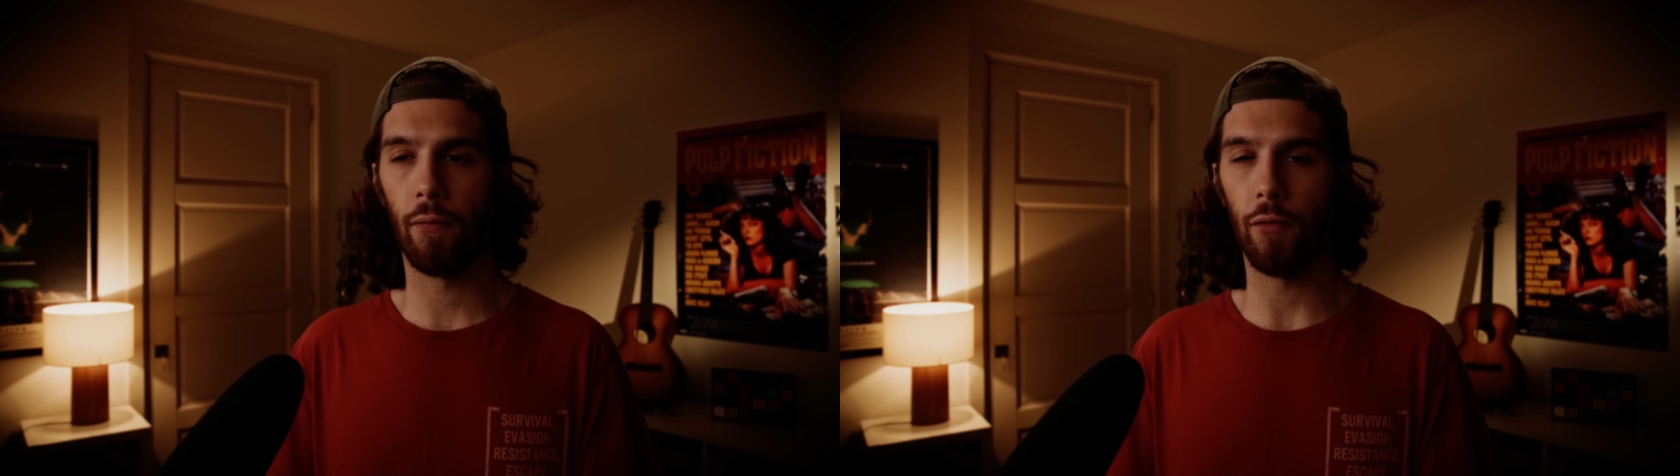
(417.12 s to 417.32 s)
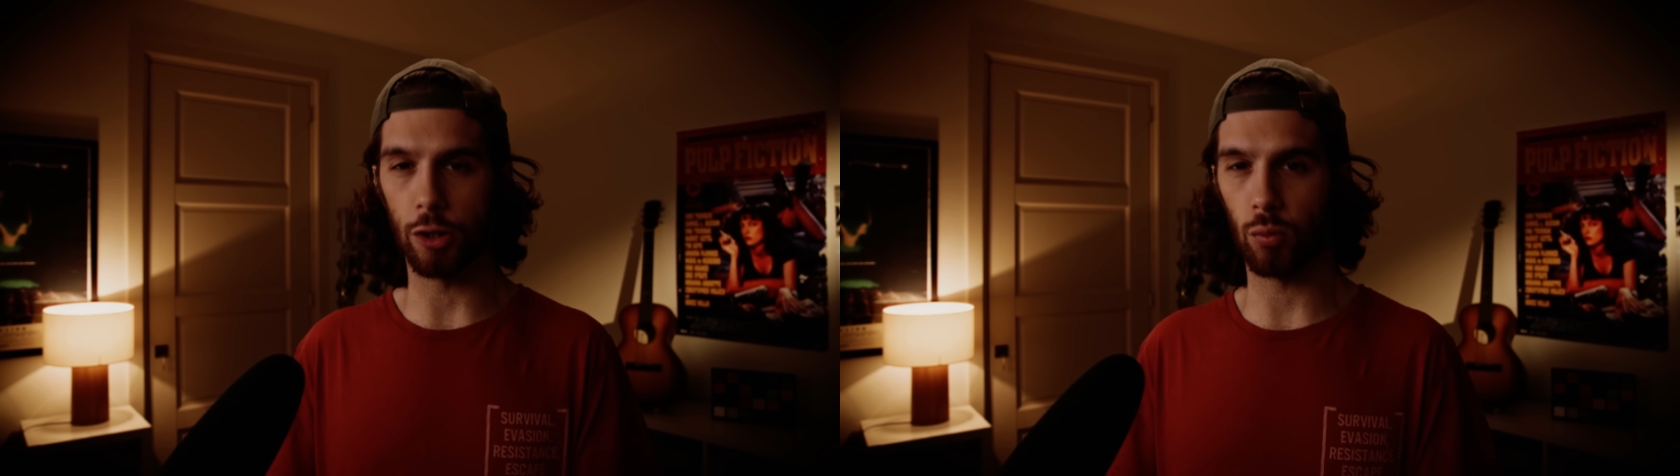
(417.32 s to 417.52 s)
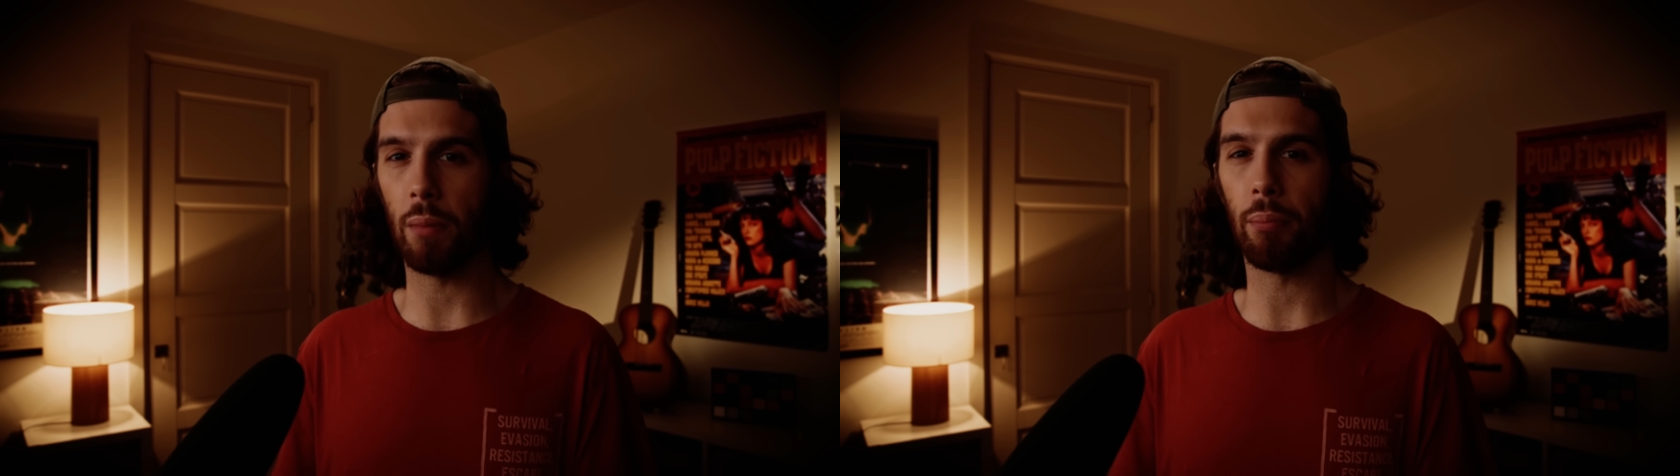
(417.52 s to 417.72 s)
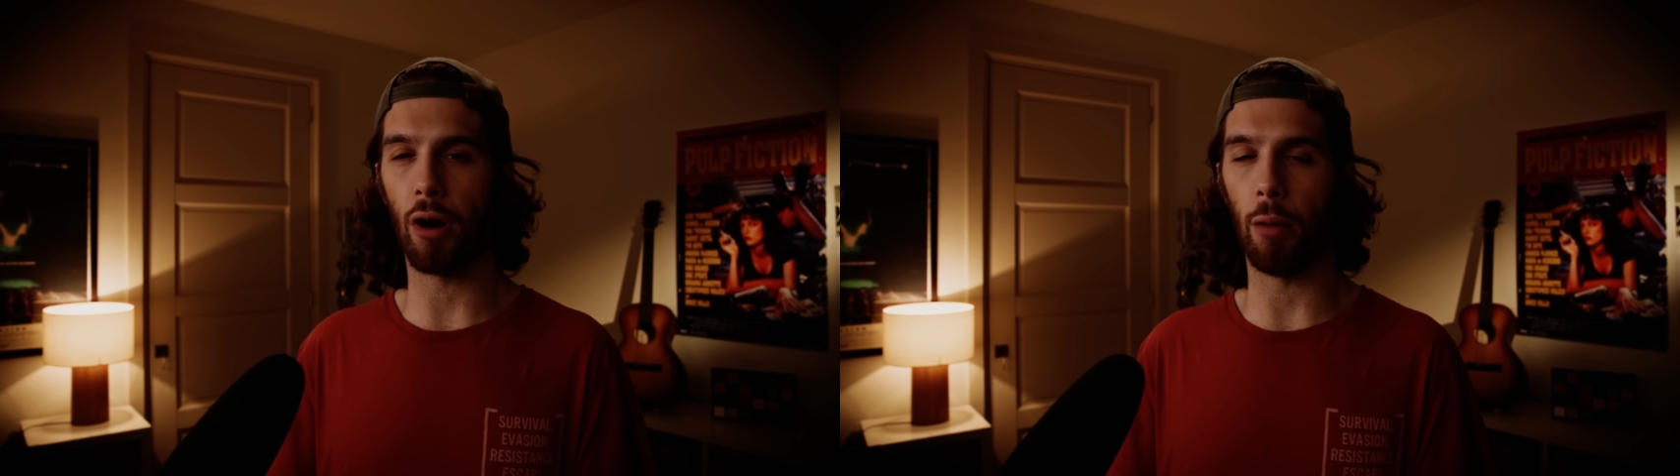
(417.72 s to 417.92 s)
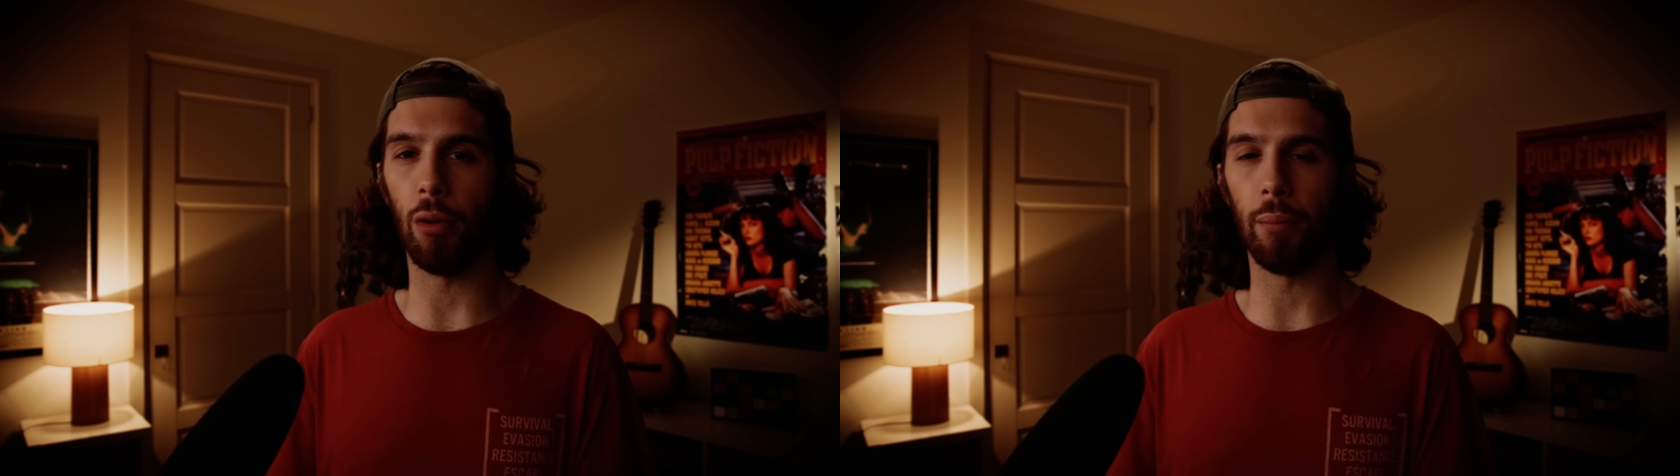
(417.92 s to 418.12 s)
There's one
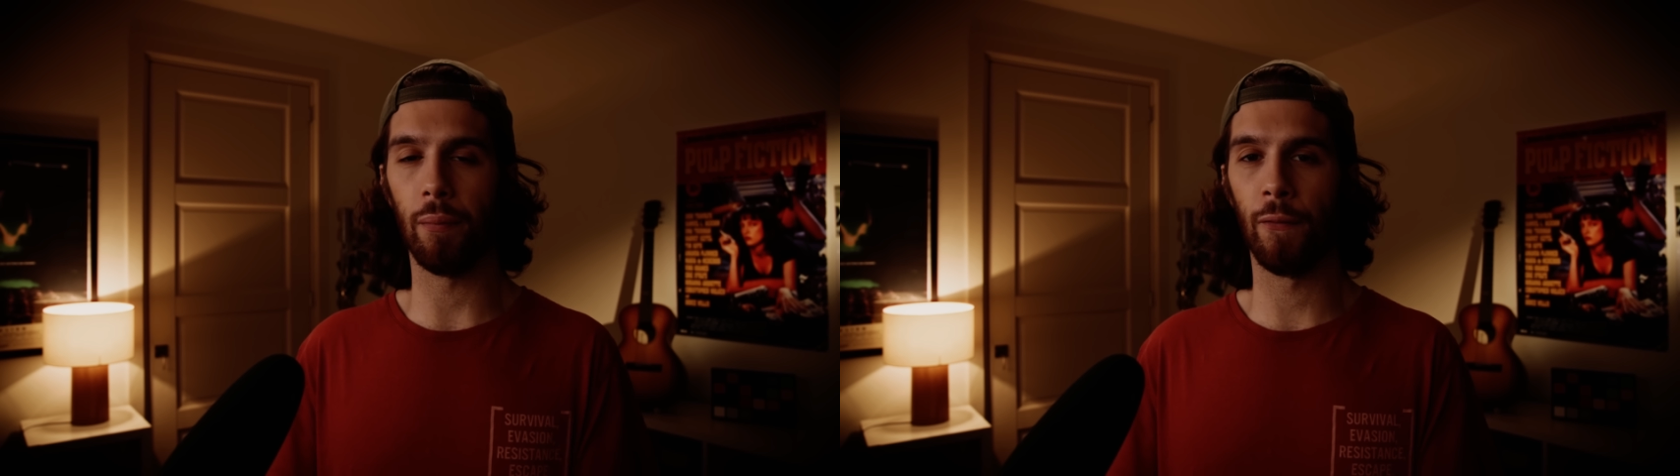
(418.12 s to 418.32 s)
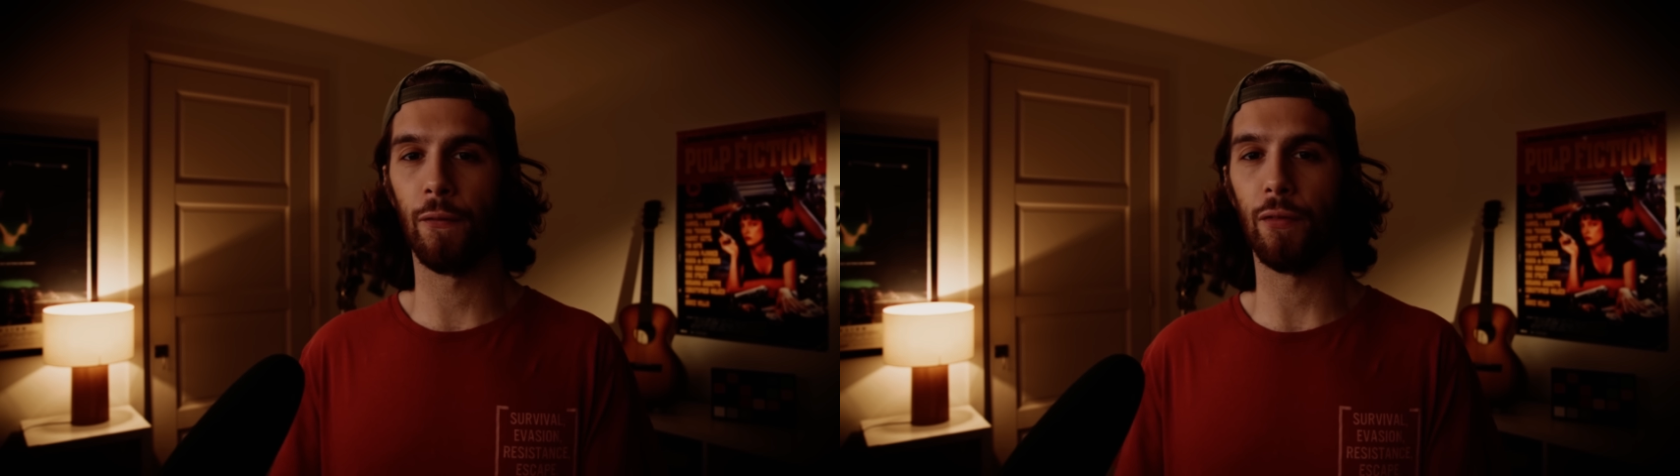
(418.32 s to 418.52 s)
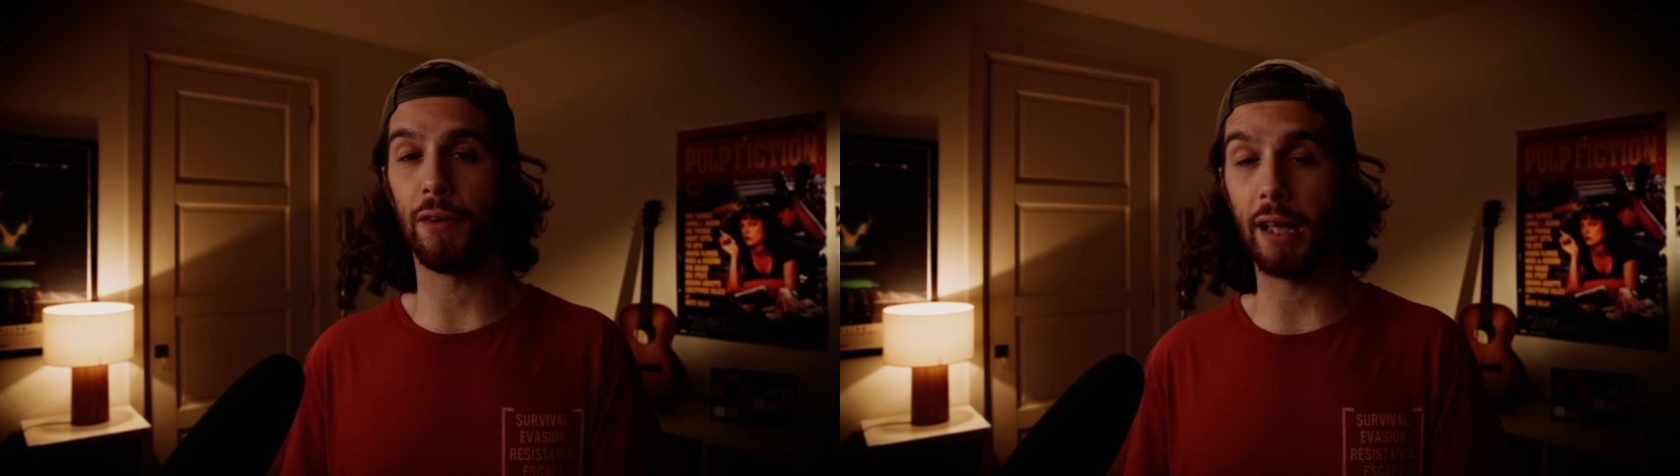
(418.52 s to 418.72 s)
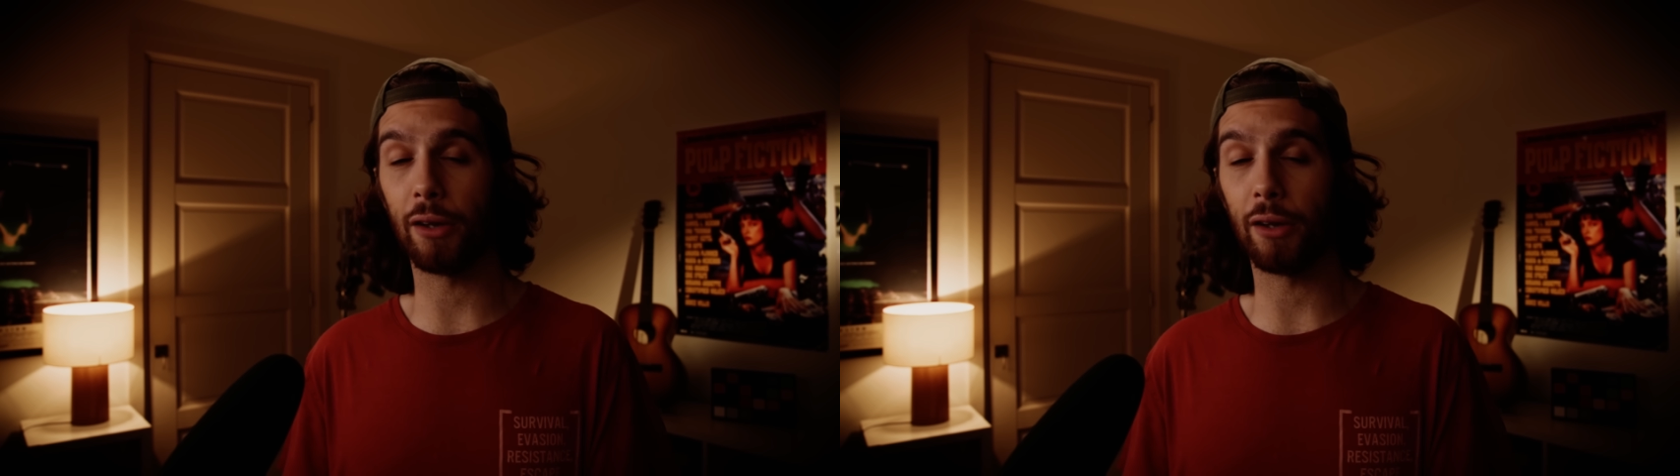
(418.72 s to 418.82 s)
problem. The